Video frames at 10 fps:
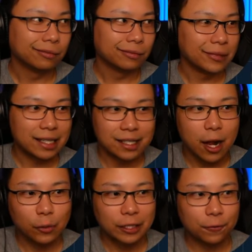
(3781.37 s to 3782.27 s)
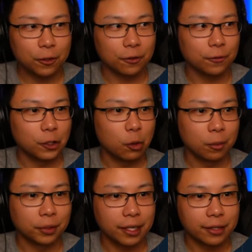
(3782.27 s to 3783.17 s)
it's not really for for newer
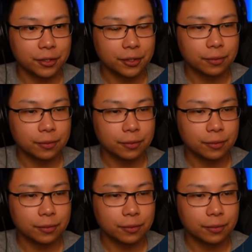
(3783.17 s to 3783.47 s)
players.